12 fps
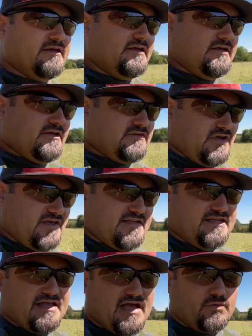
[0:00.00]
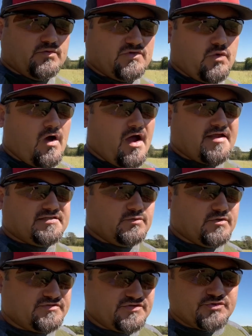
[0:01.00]
So I did that twice
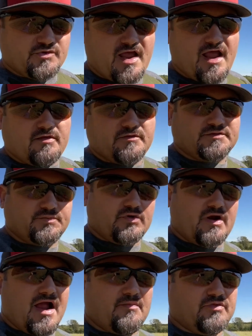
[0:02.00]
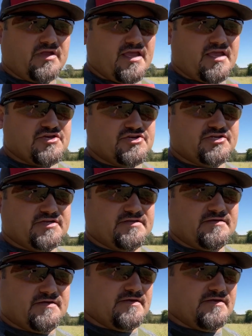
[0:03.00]
with 2 gallons per application.